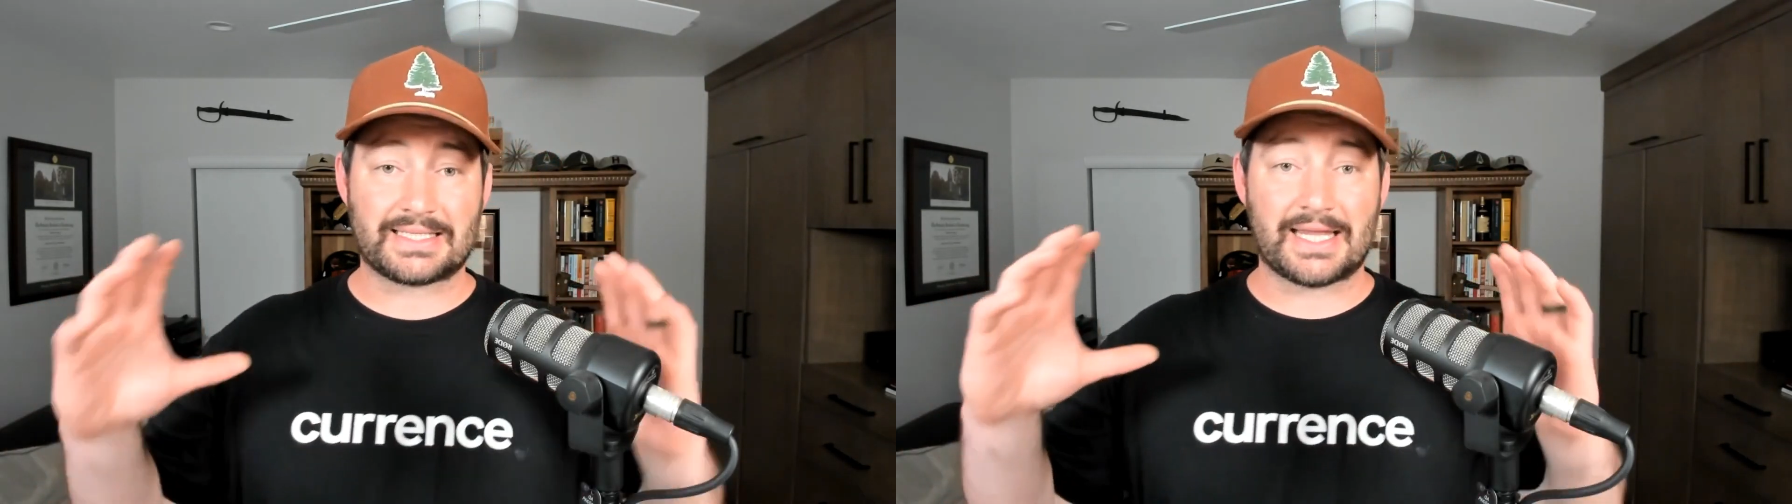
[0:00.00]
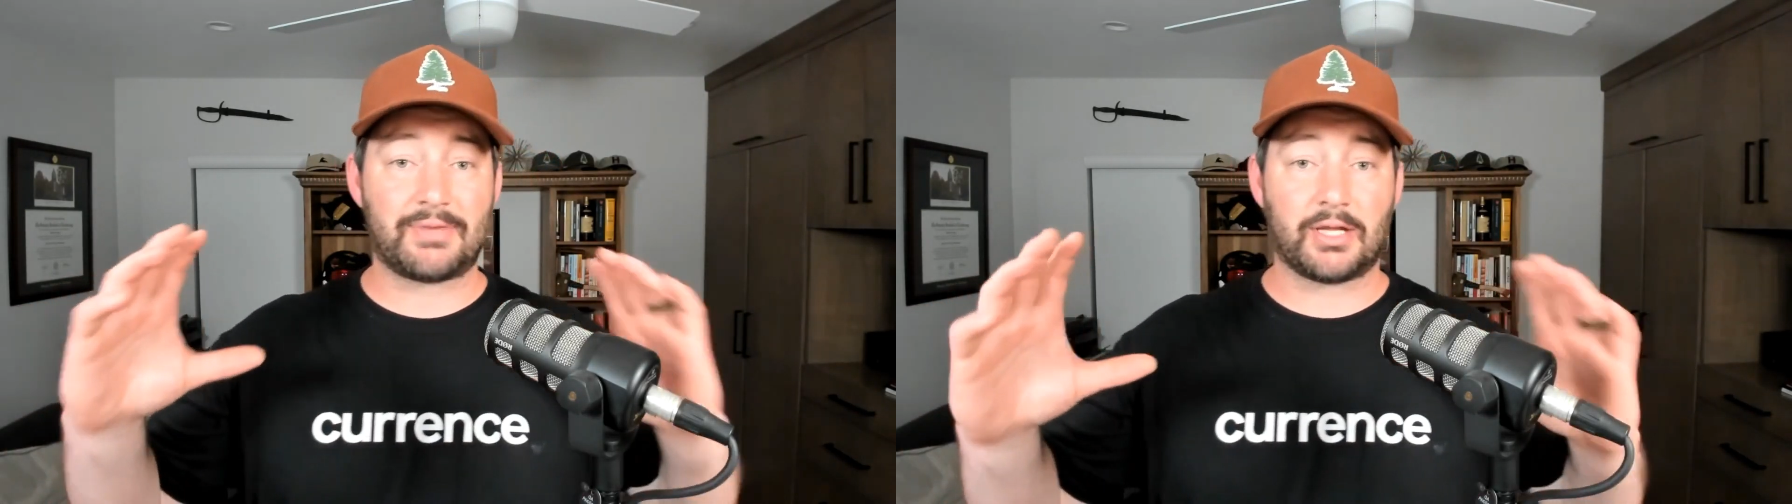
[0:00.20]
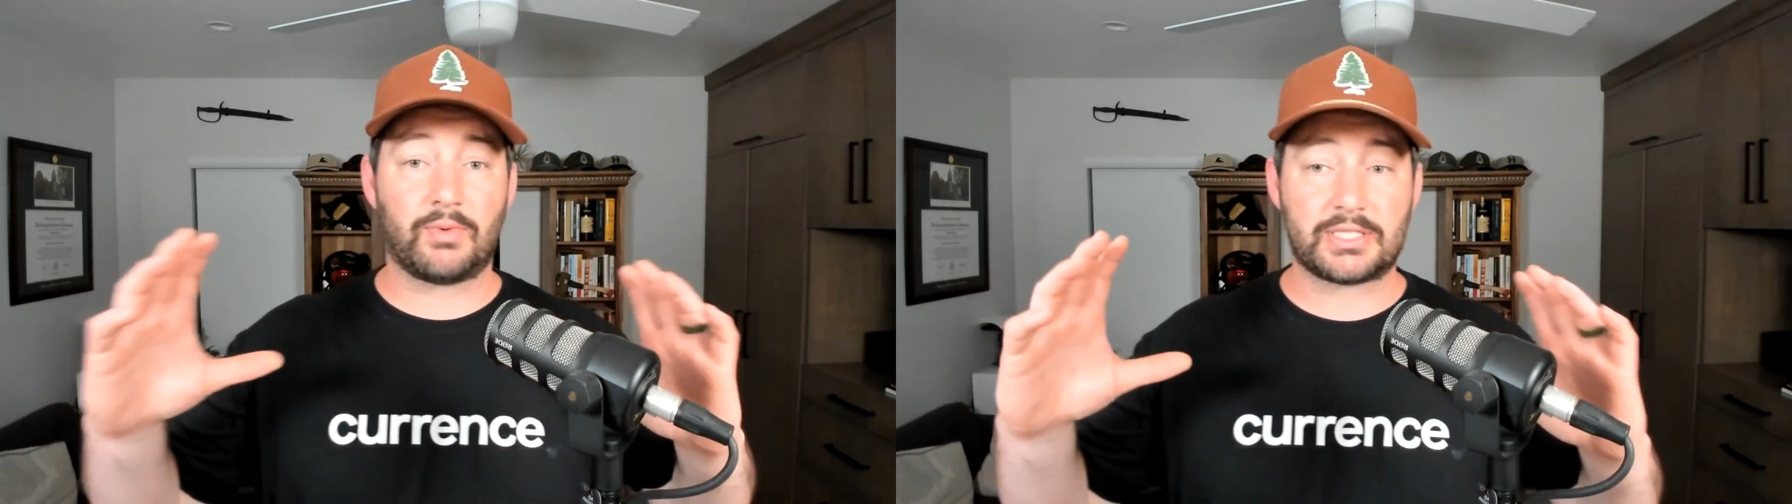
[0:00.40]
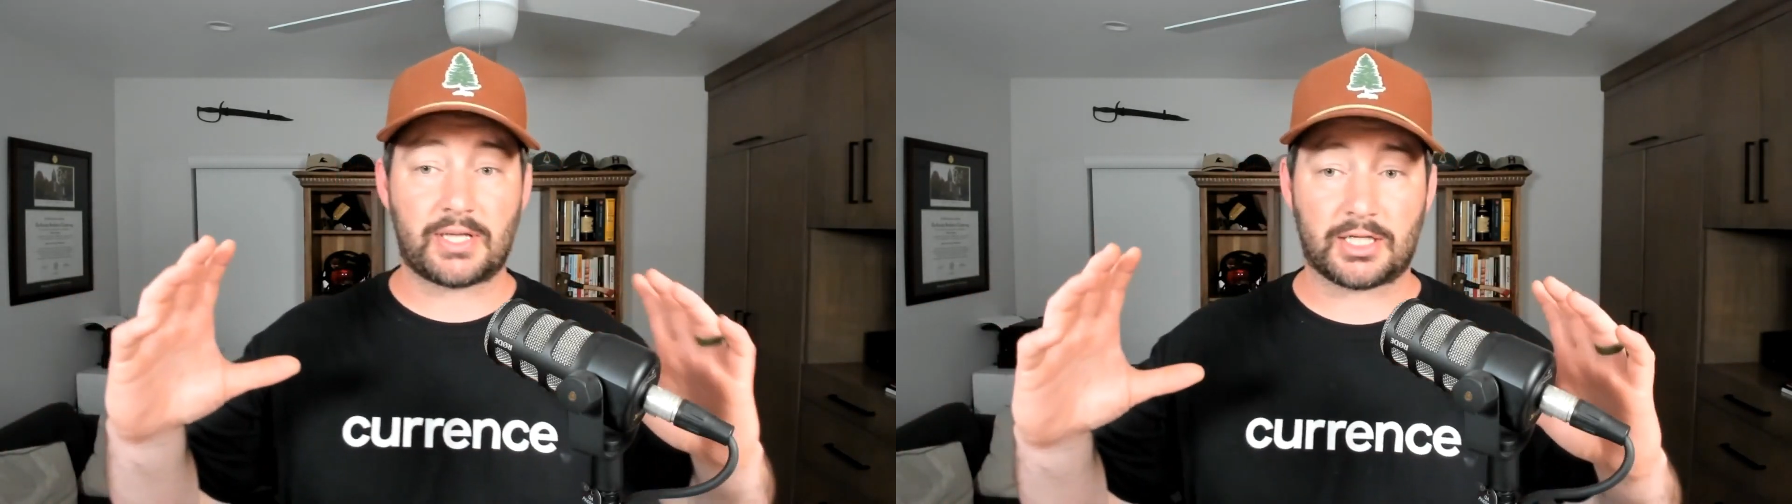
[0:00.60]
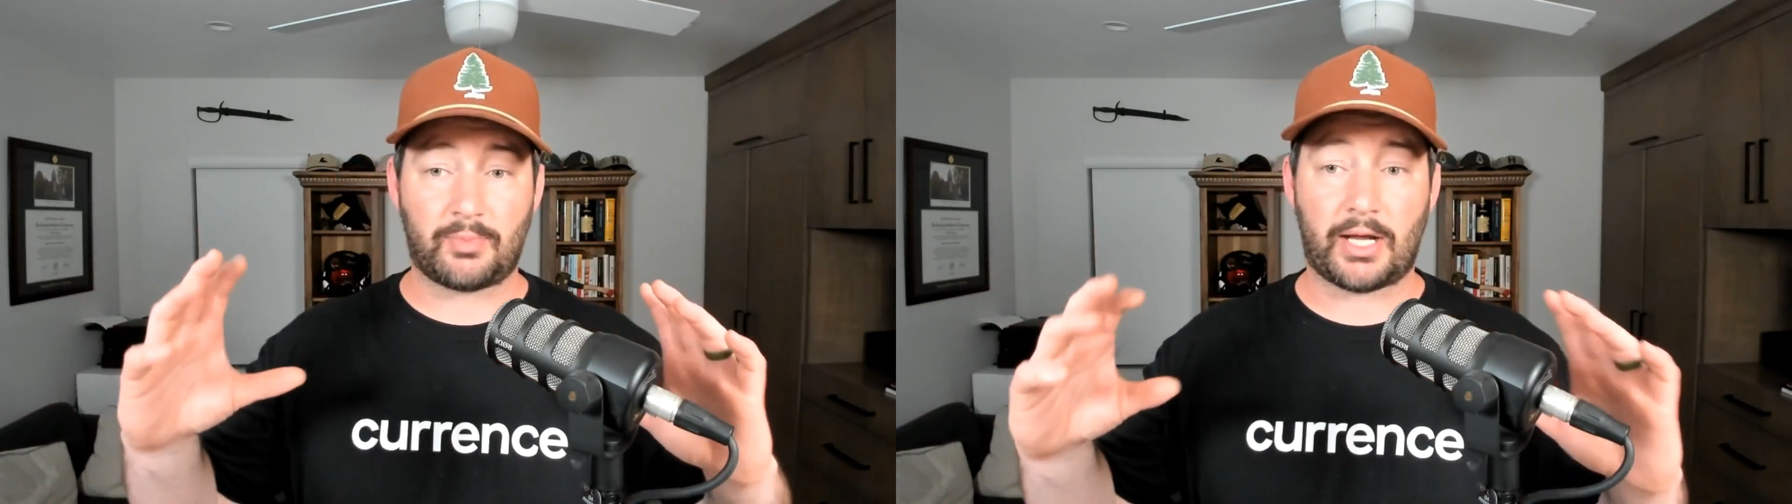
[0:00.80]
same thing we
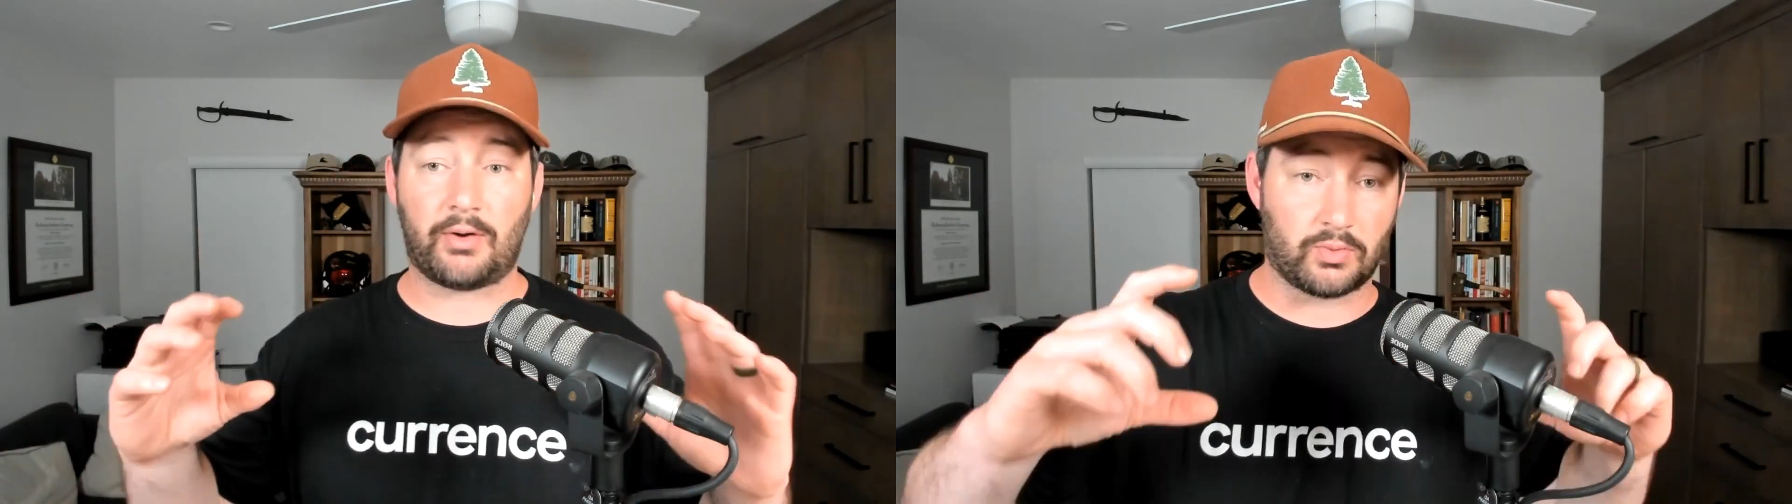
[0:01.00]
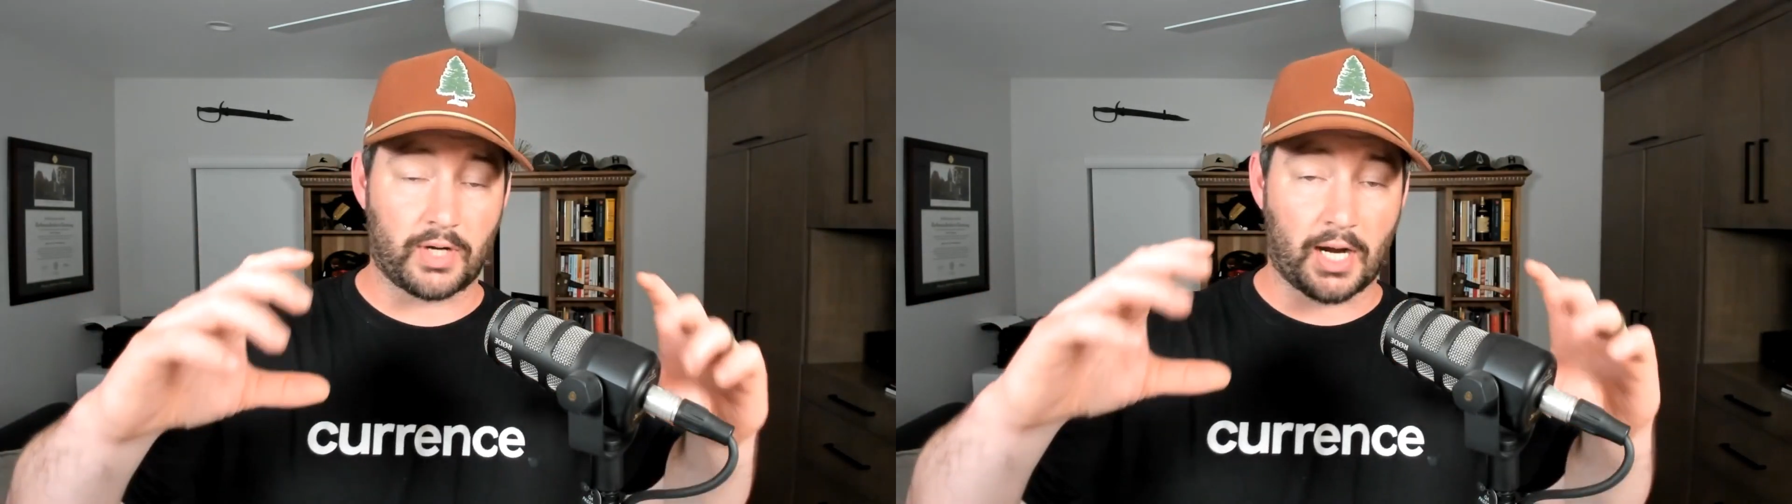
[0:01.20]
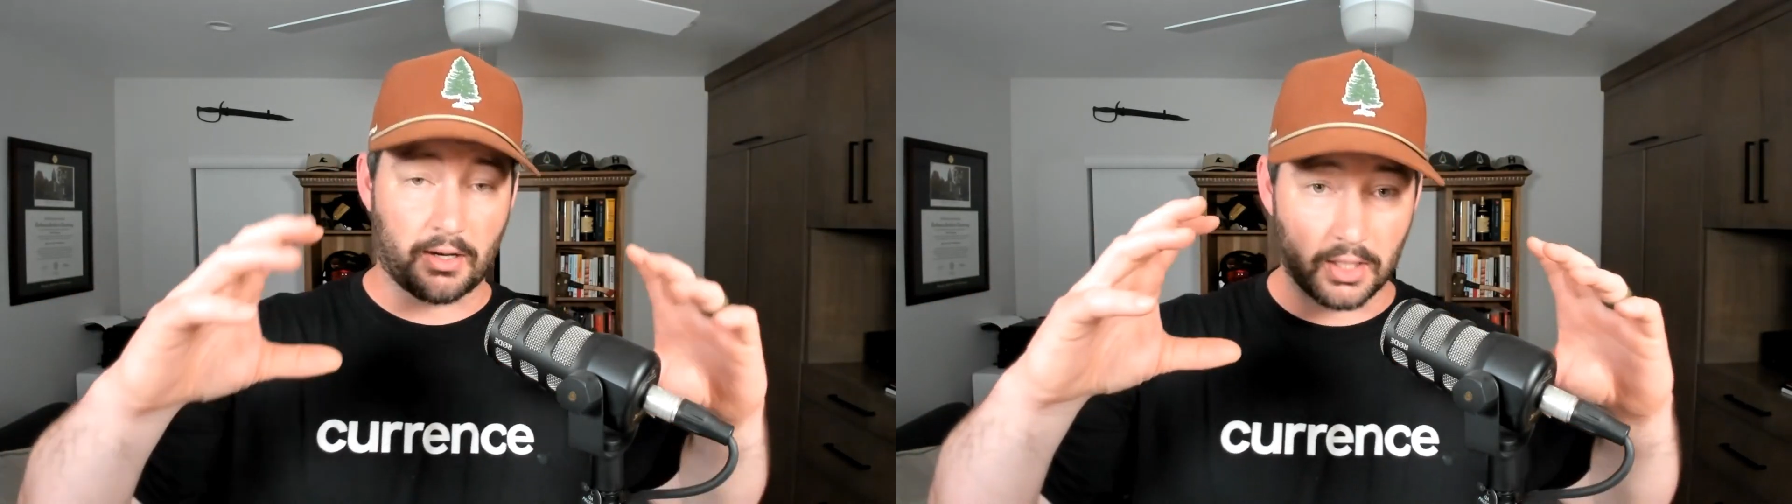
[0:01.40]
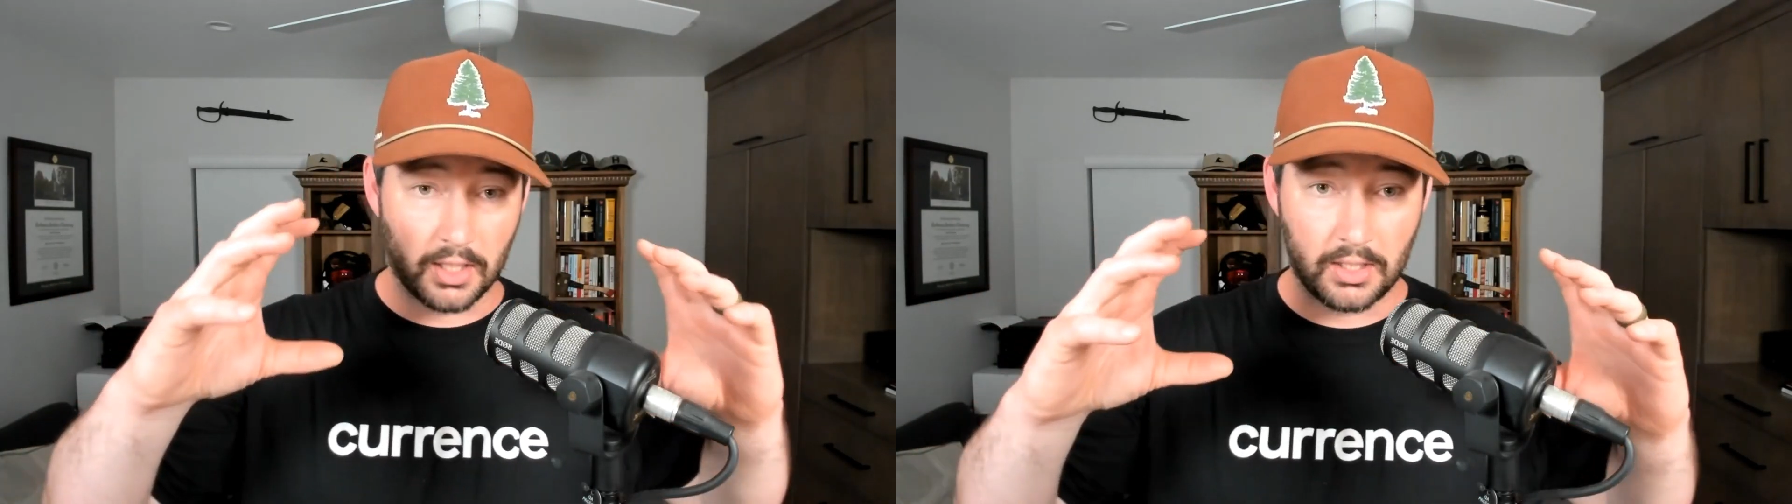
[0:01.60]
talked about with what our